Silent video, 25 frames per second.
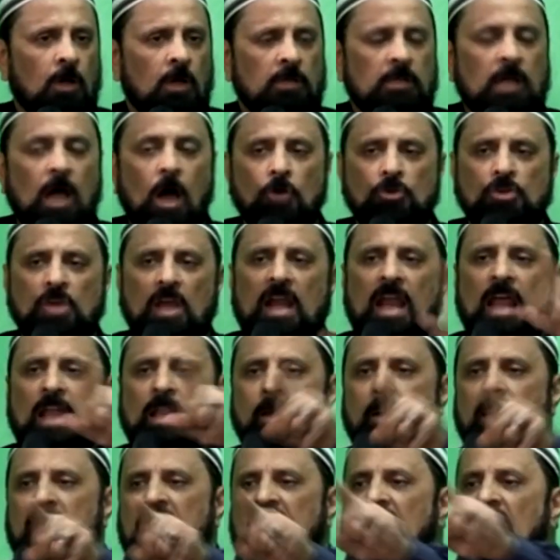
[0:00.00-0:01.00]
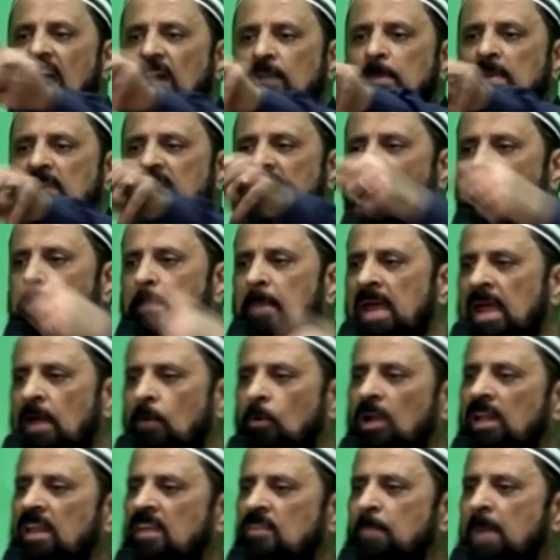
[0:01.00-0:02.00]
Thou shalt not have any God beside me.
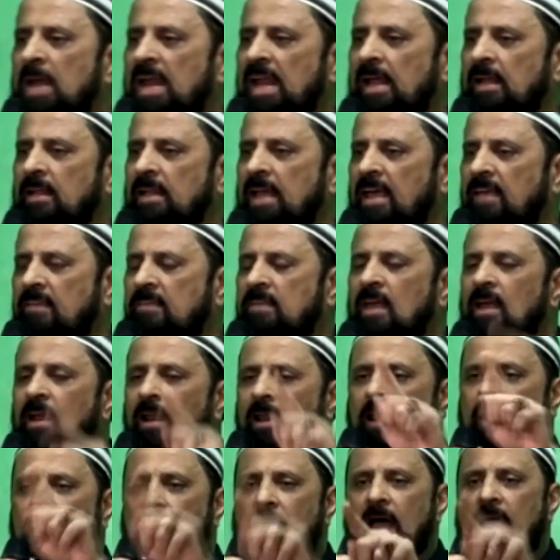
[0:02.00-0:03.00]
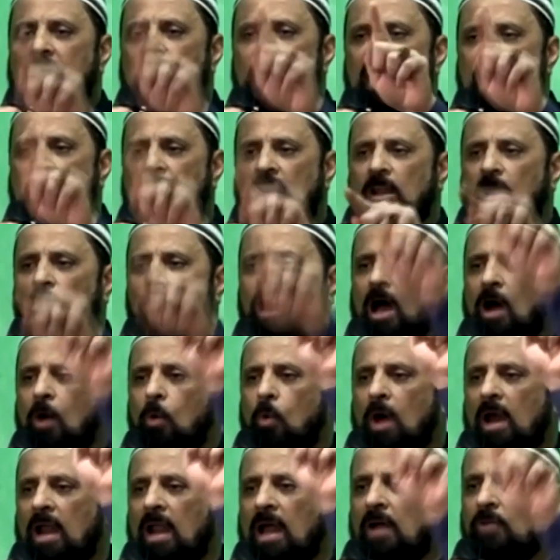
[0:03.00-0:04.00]
What is meaning this? La ilaha illallah,
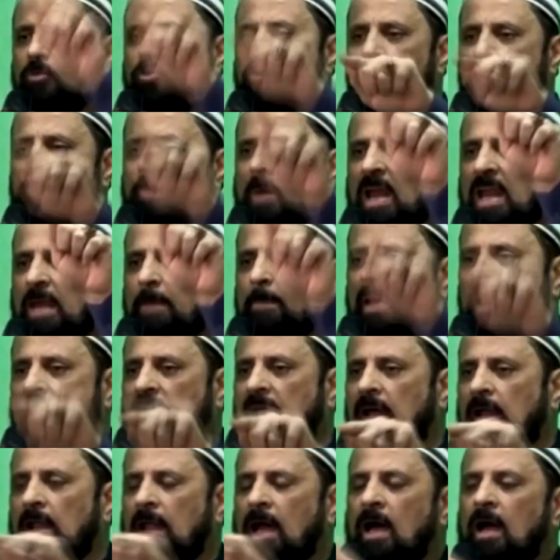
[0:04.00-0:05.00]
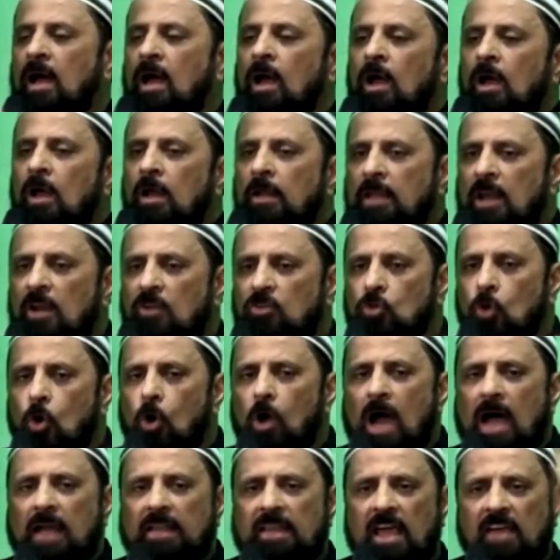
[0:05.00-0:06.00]
walang Jews maliban ke Allah. There is no
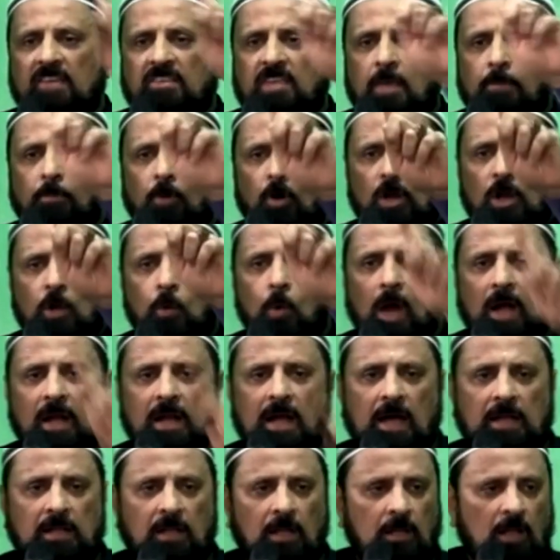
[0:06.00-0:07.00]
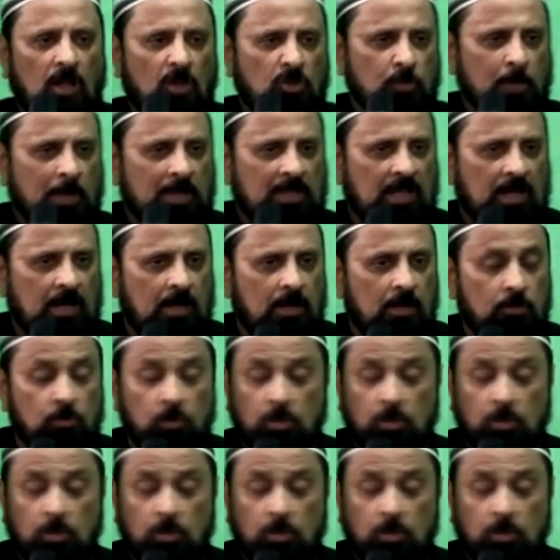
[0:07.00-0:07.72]
God except only one God, Allah subhanahu wa ta'ala.